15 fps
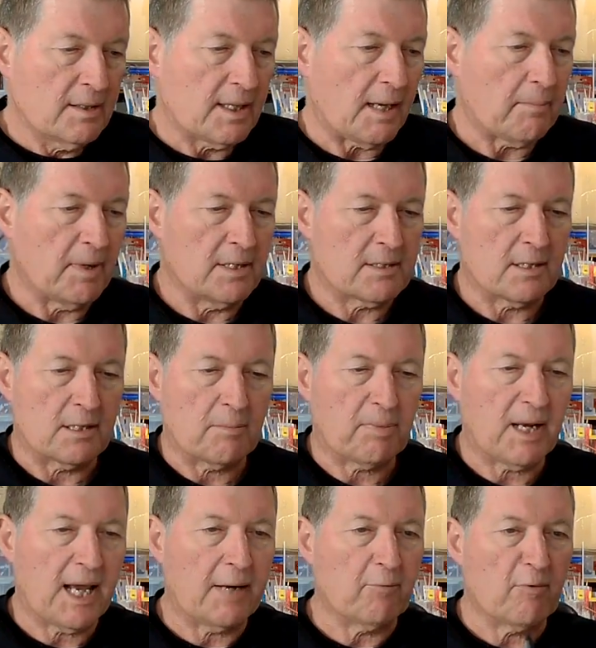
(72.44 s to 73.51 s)
That means that the
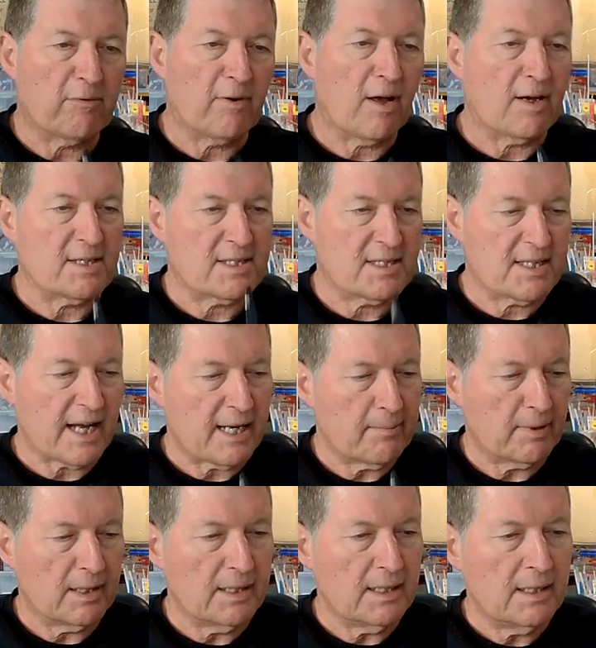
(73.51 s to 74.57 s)
plane will fly
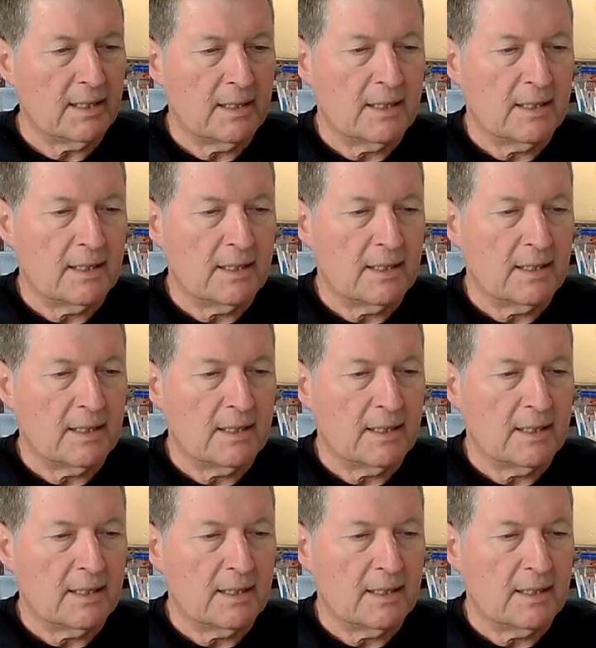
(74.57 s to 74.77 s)
stably,